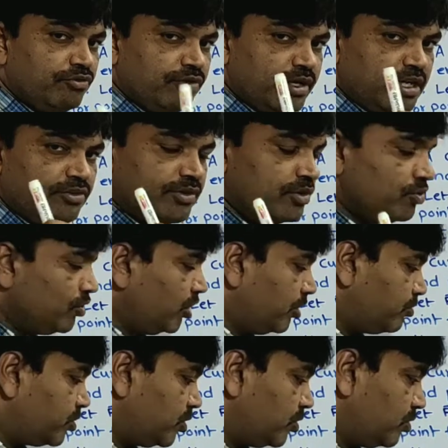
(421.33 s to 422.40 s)
whenever you
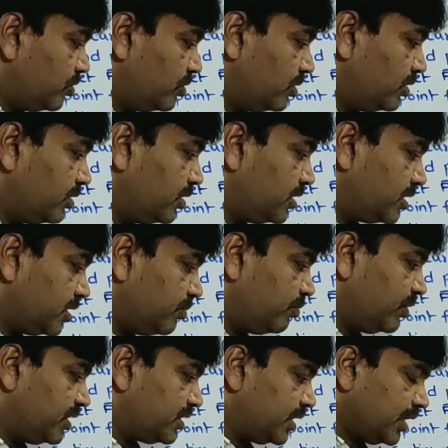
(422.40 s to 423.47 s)
observe this
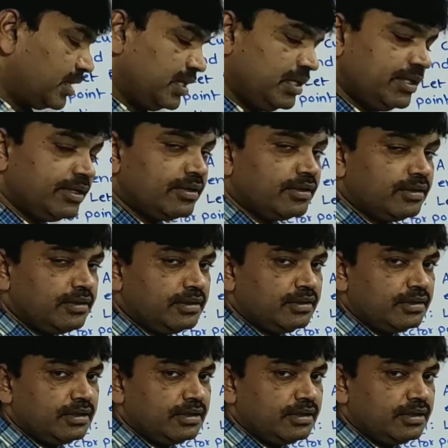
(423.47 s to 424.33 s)
symbol circle here,